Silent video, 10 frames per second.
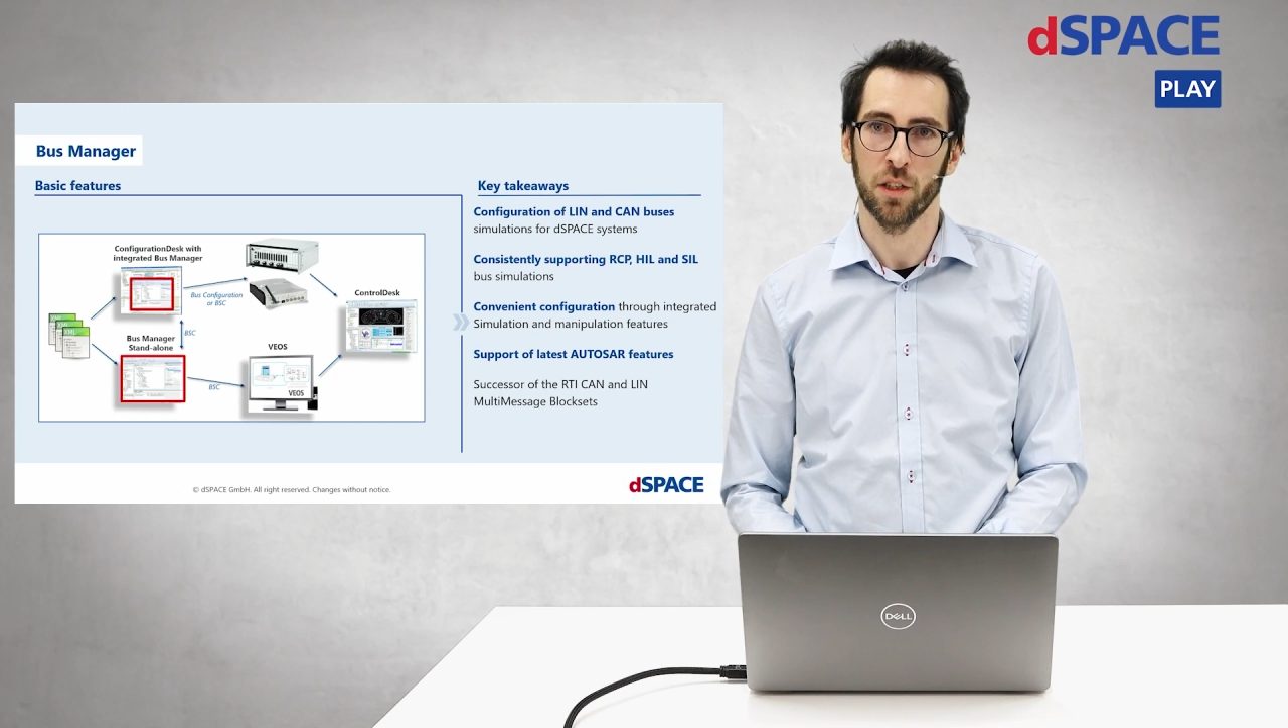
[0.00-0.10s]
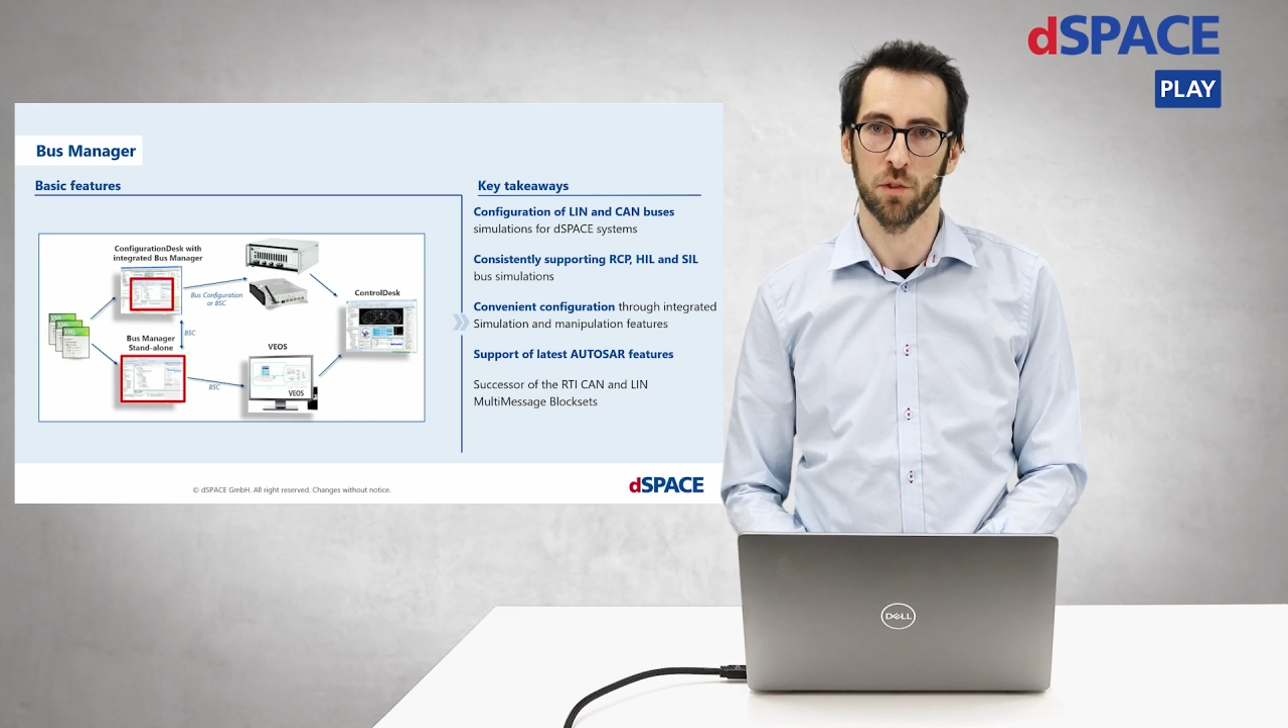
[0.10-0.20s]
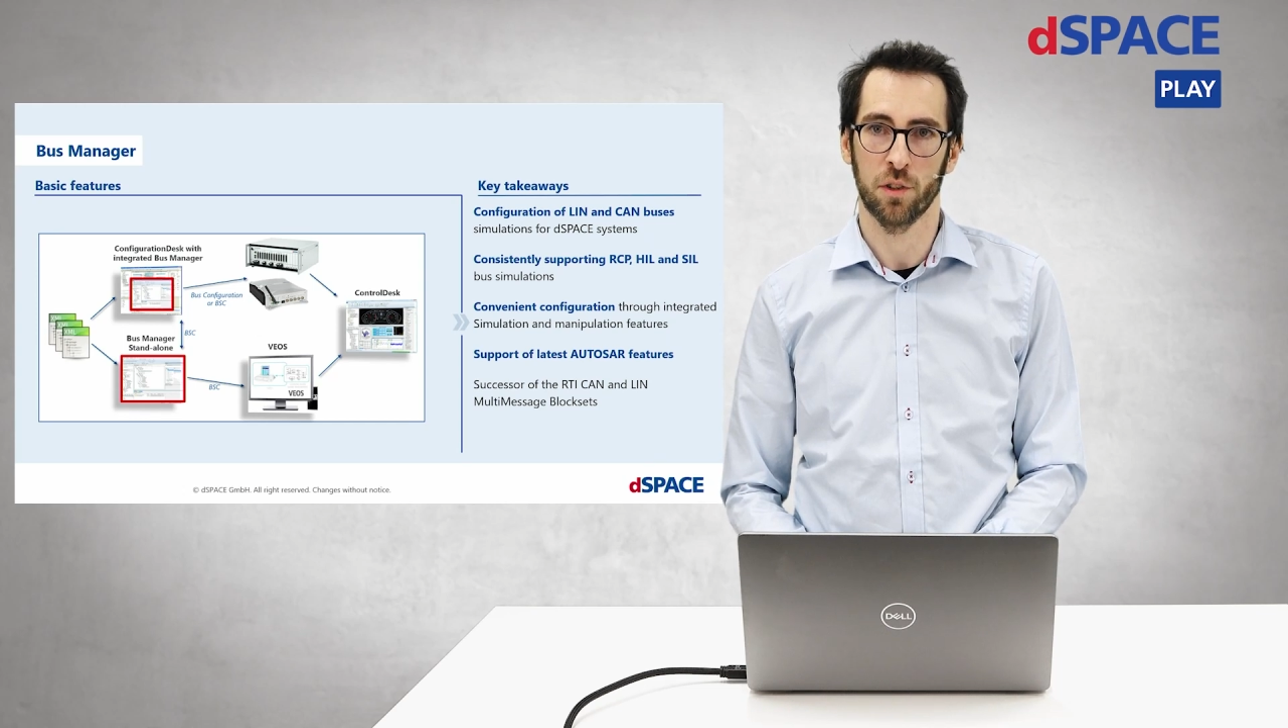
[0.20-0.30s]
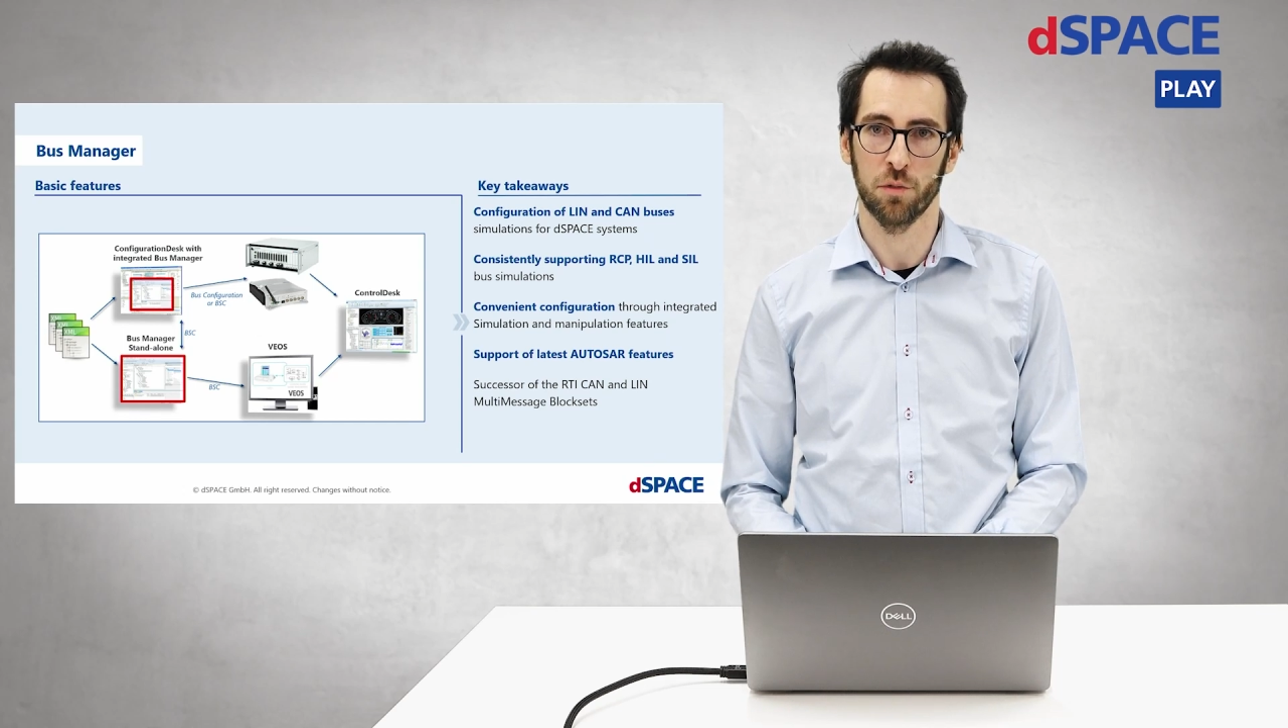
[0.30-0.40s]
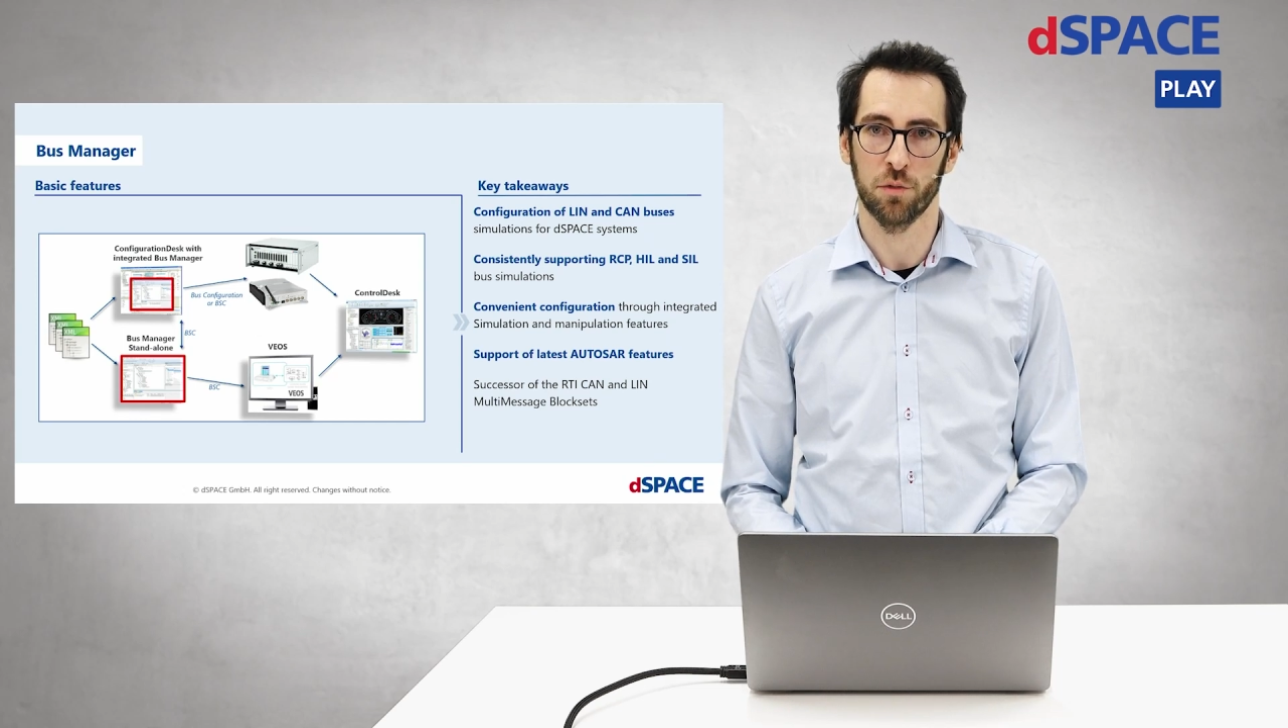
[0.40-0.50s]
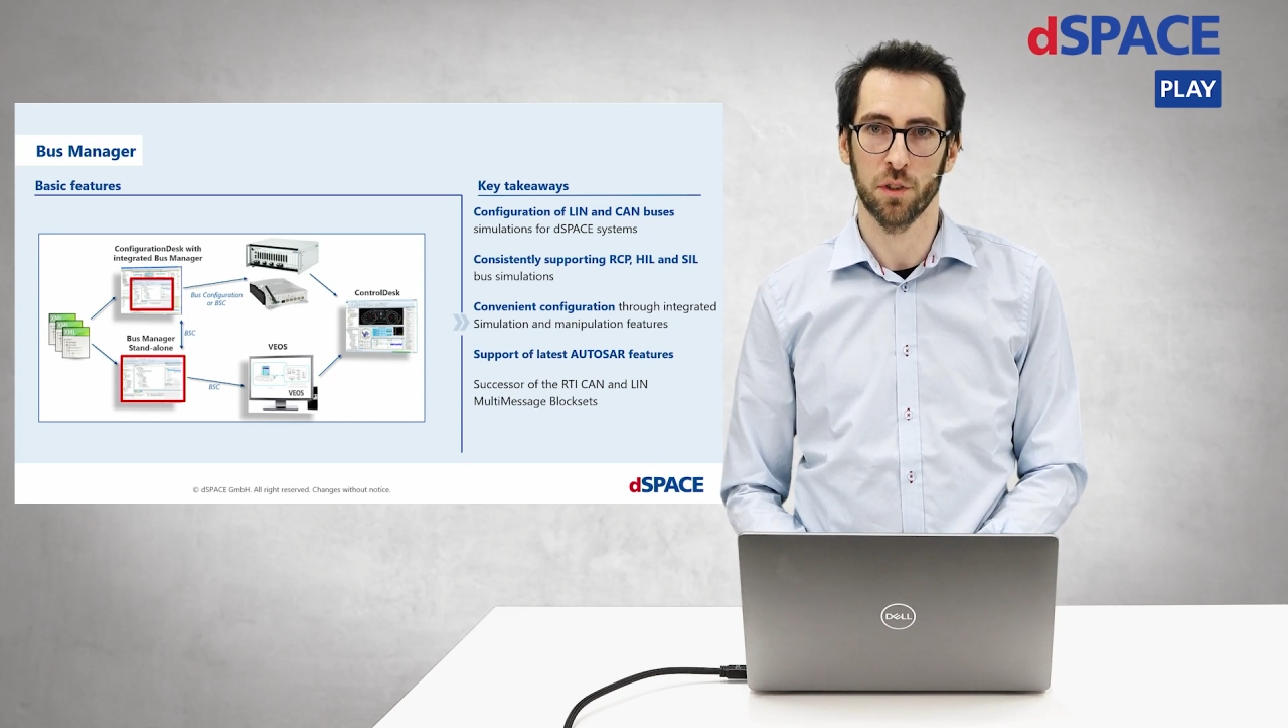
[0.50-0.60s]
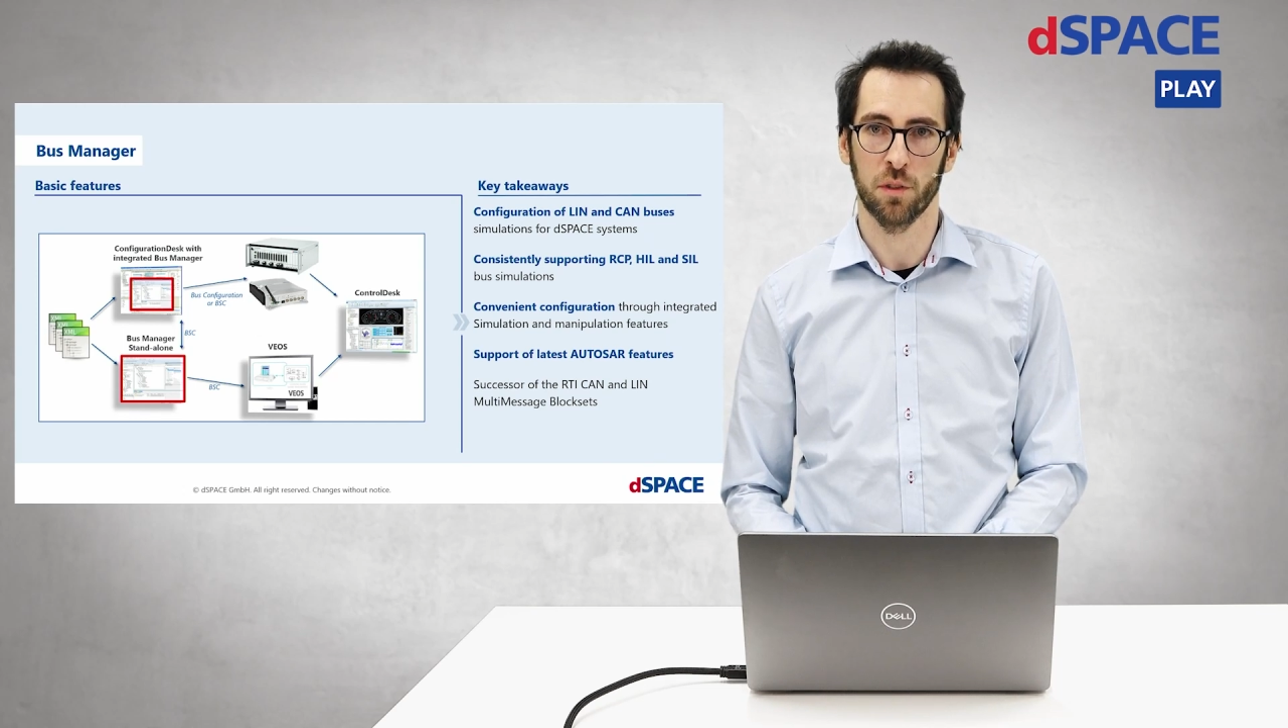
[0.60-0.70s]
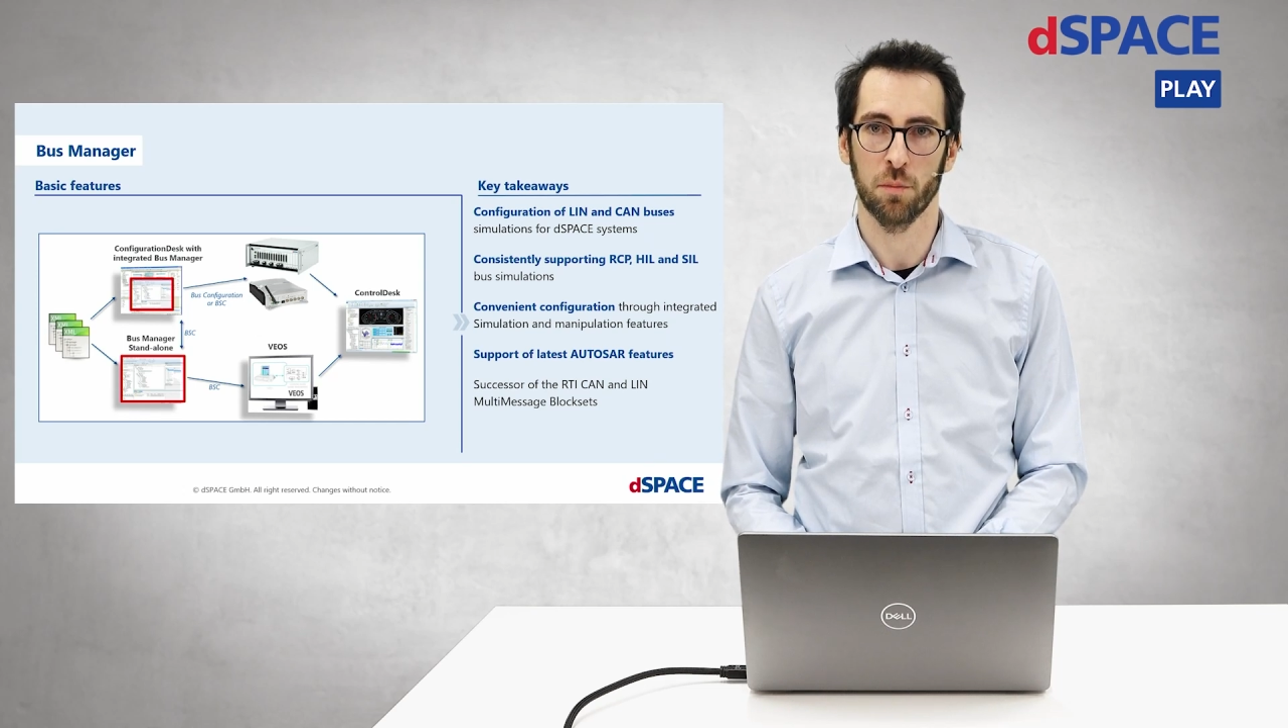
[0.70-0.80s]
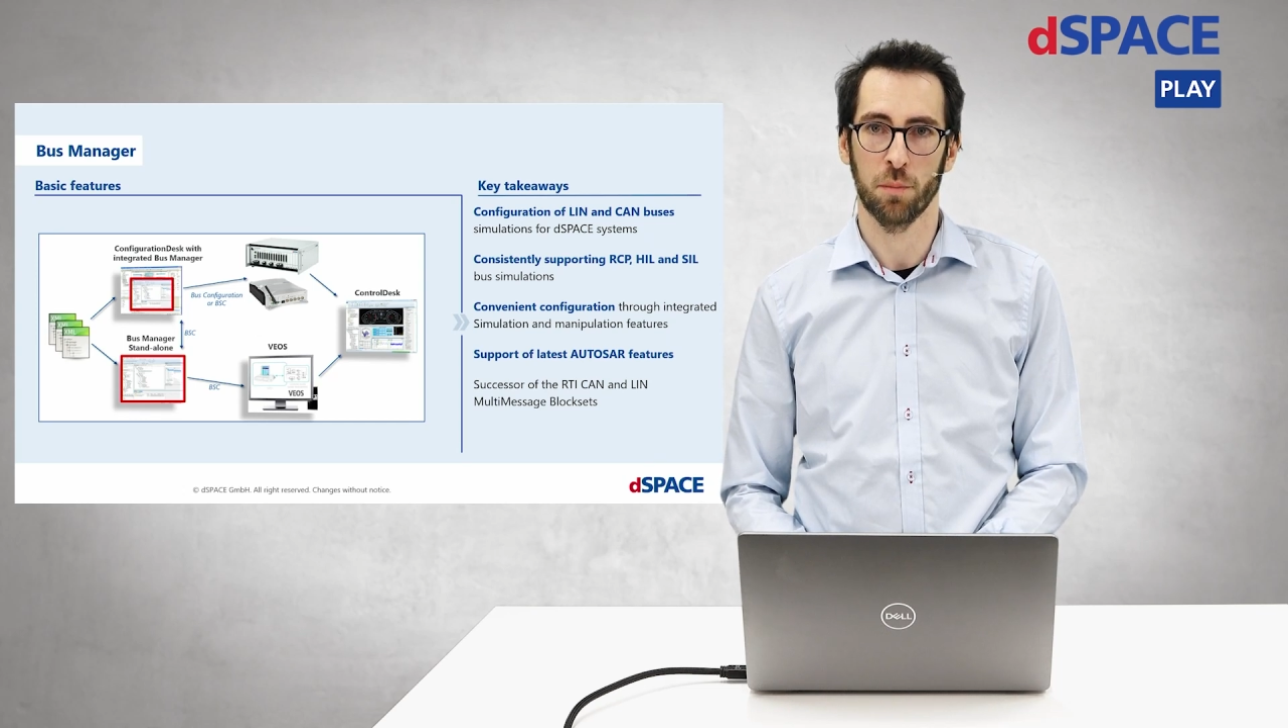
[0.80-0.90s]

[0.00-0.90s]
your different